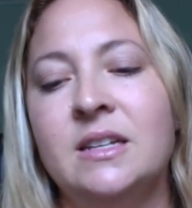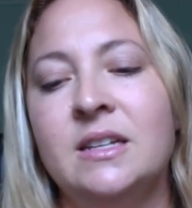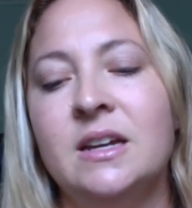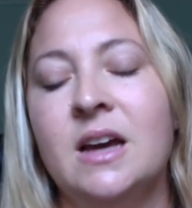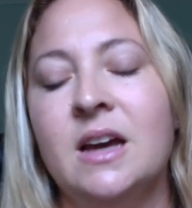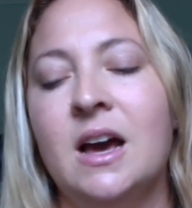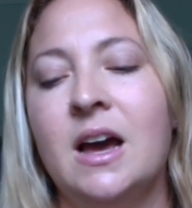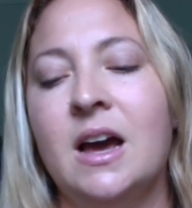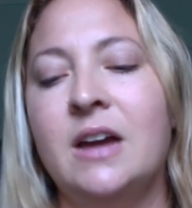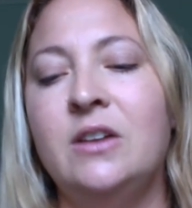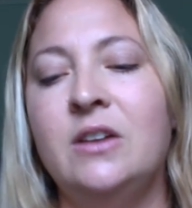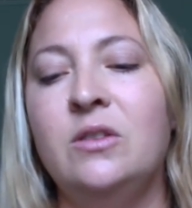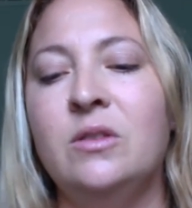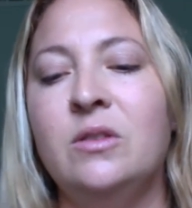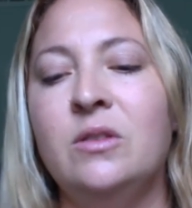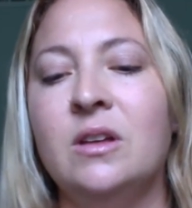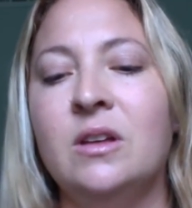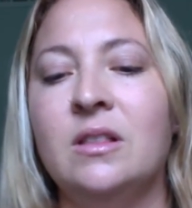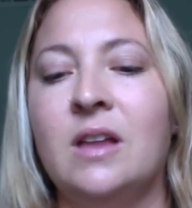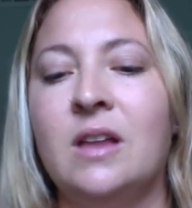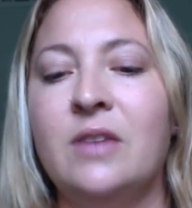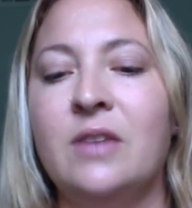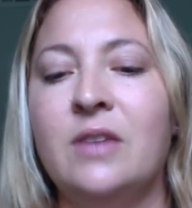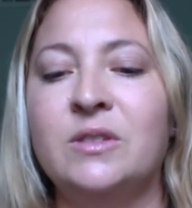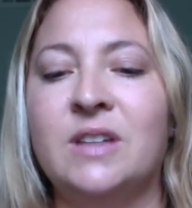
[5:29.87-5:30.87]
I knew that
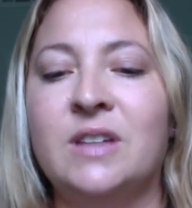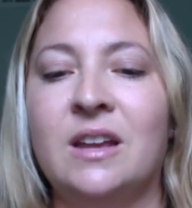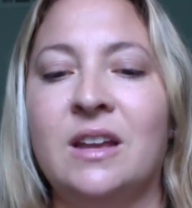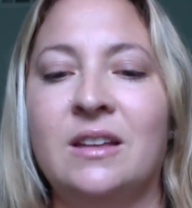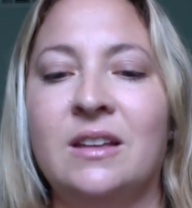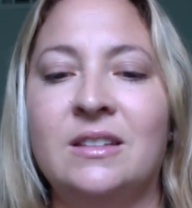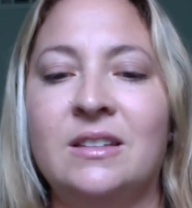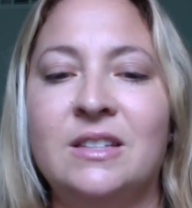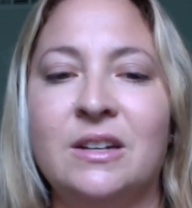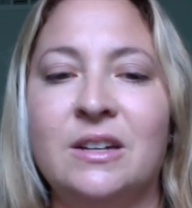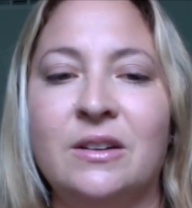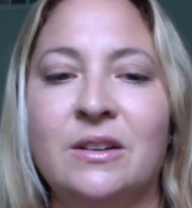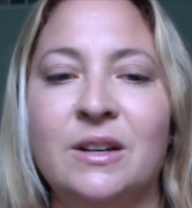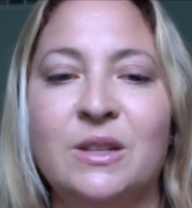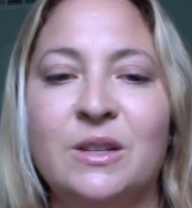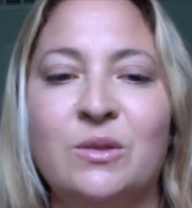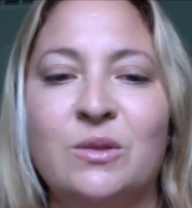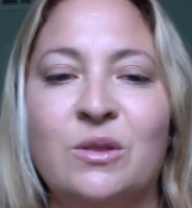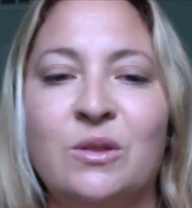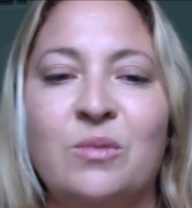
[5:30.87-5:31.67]
life was getting serious with